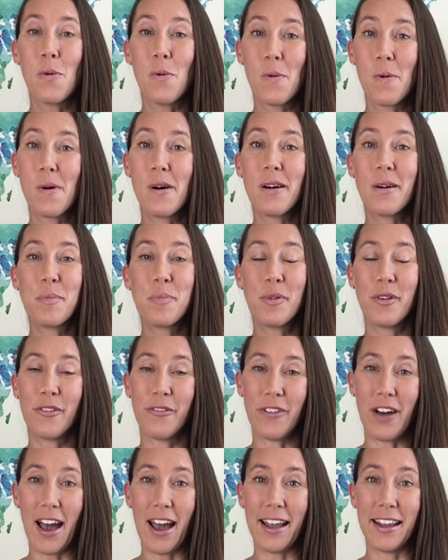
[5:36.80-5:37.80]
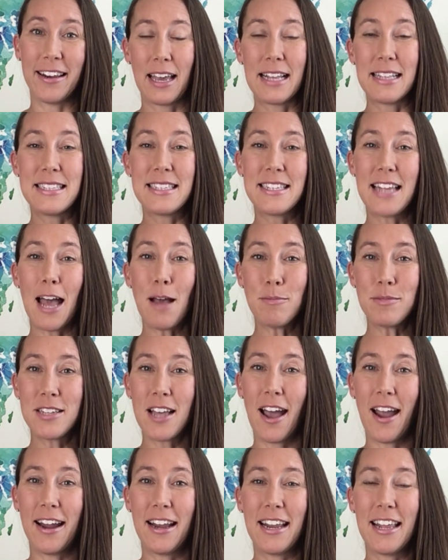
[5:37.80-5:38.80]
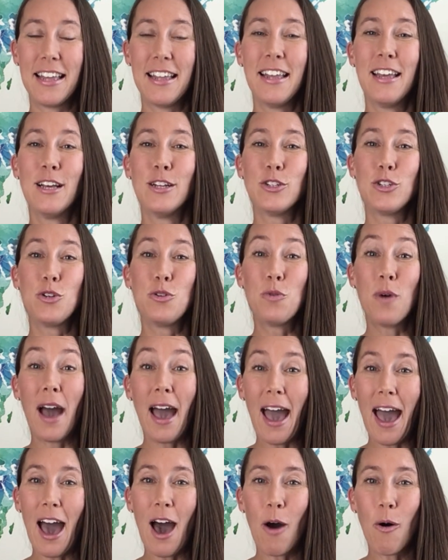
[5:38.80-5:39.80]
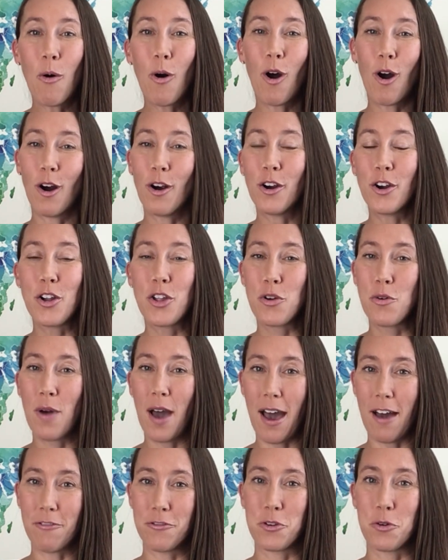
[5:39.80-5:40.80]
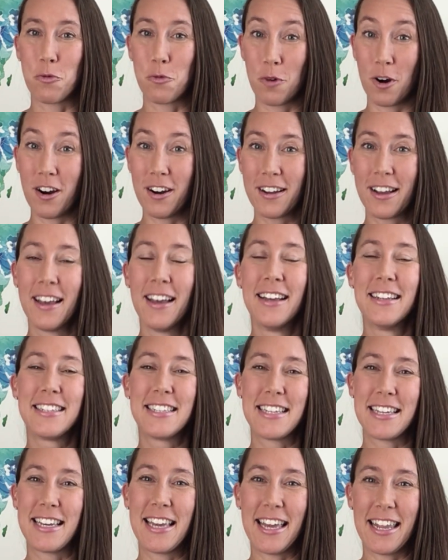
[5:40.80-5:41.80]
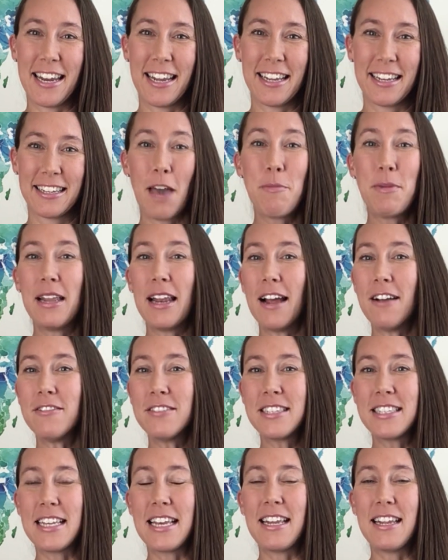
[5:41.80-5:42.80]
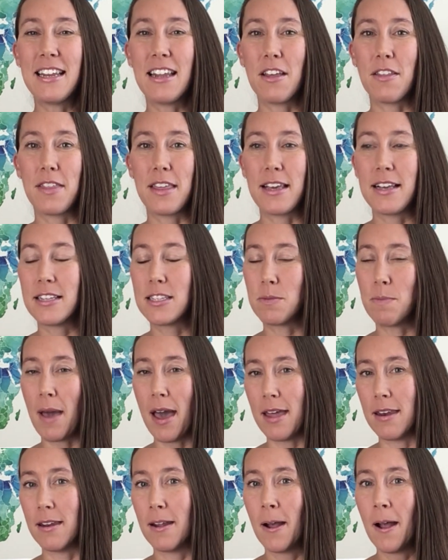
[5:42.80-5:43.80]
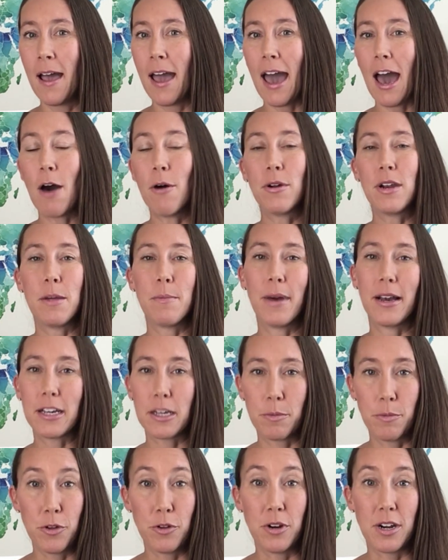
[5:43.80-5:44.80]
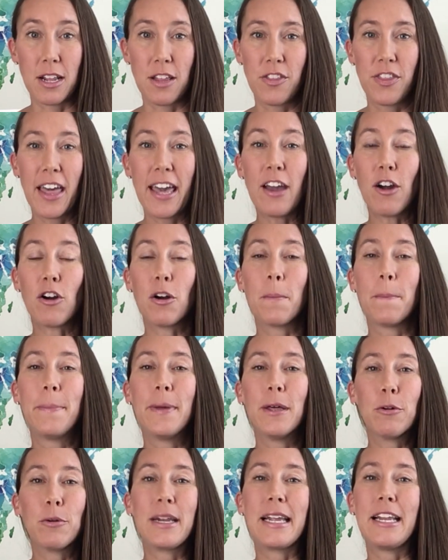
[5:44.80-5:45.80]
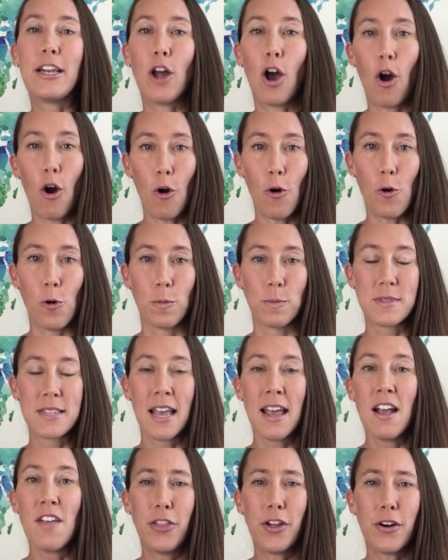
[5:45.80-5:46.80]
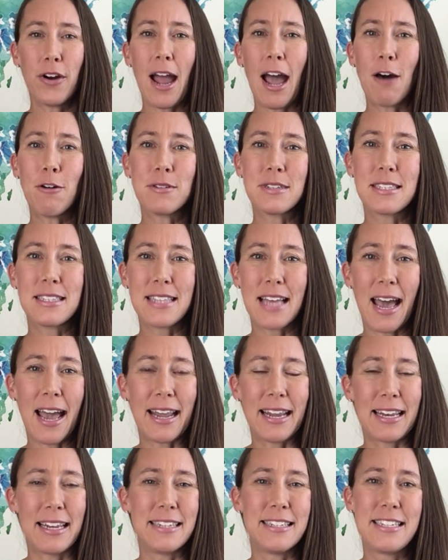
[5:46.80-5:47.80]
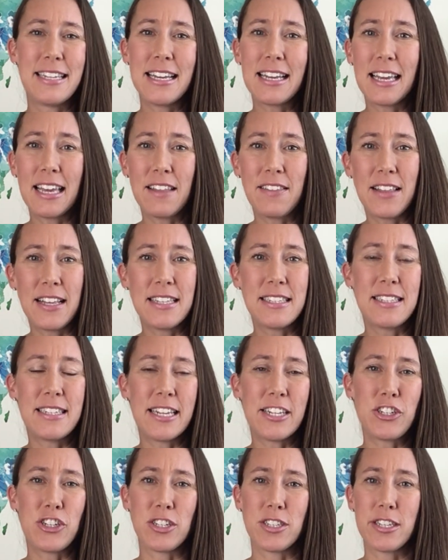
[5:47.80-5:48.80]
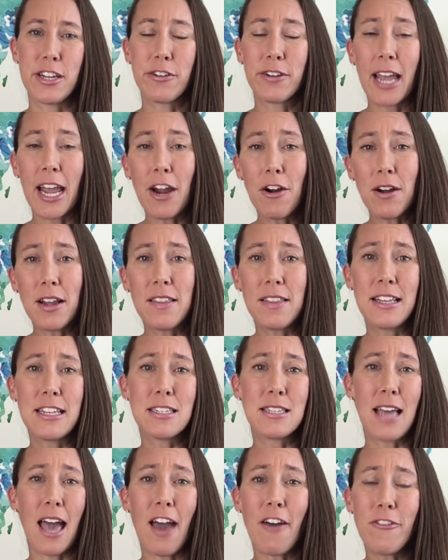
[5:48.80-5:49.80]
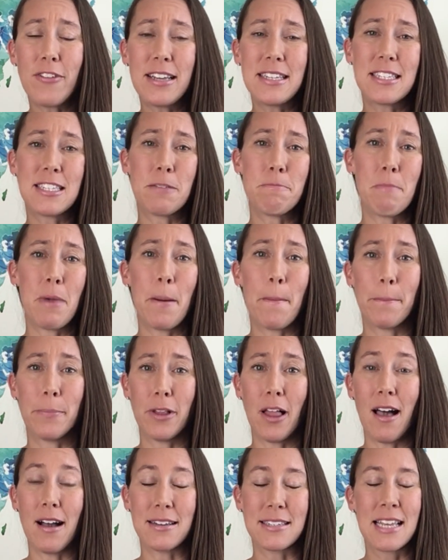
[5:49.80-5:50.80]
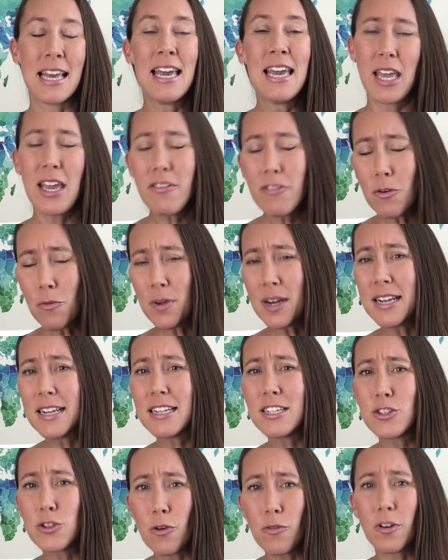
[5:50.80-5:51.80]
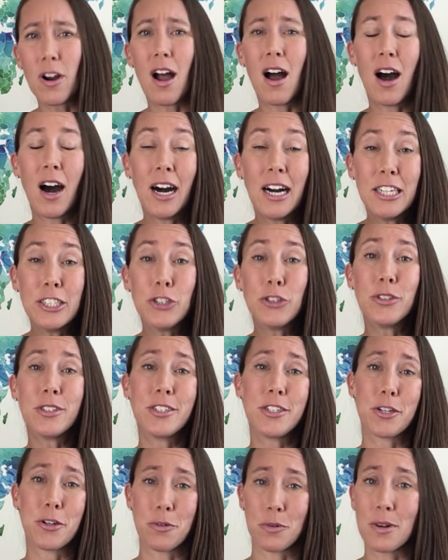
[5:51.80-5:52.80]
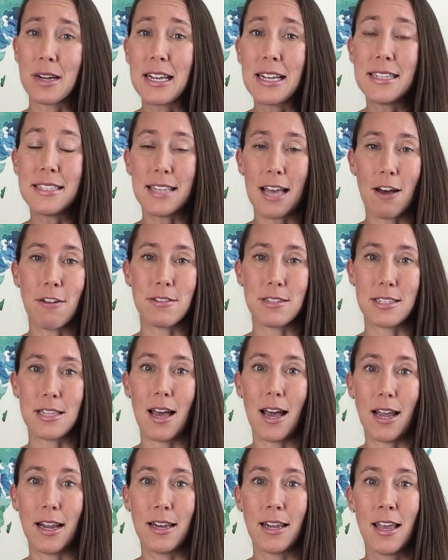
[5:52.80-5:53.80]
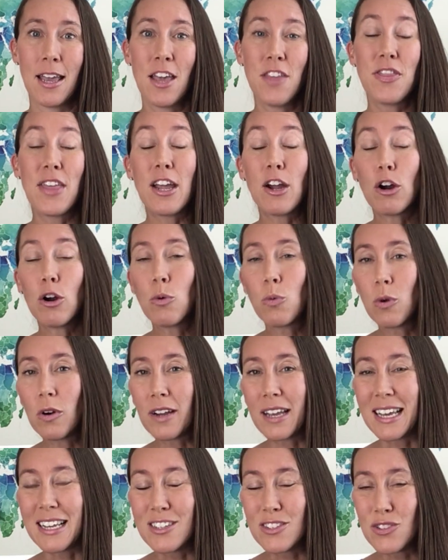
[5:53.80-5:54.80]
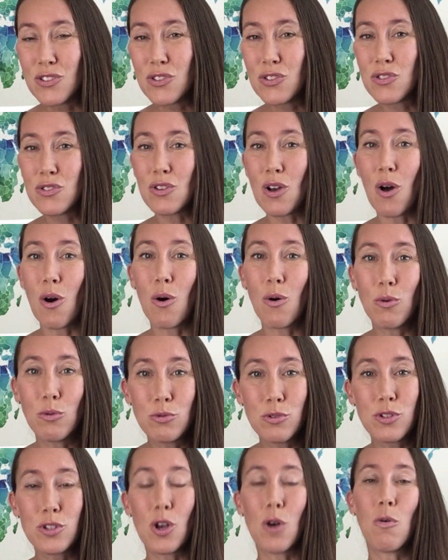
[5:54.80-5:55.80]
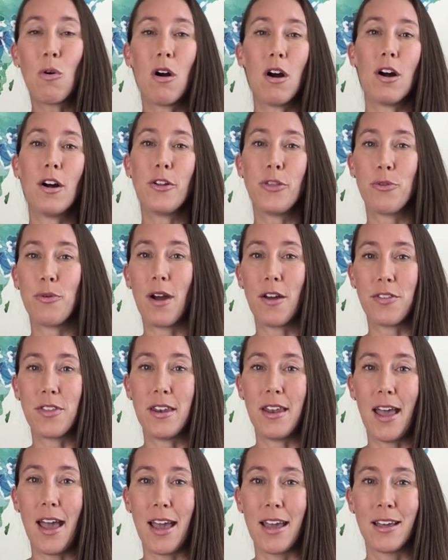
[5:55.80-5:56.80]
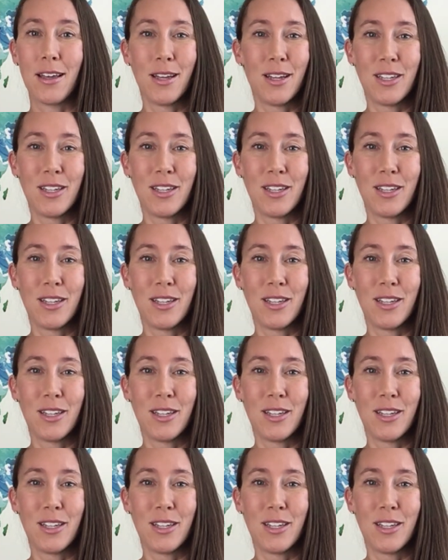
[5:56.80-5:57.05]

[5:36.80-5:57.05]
or provide, and stop tying it to how hard you have to work to get it. I mean, I've seen these men out in my community. They are building homes. They're outside digging these ditches. They're carrying these heavy cement blocks. Even when it is over 100 degrees outside, they are working so hard throughout the day,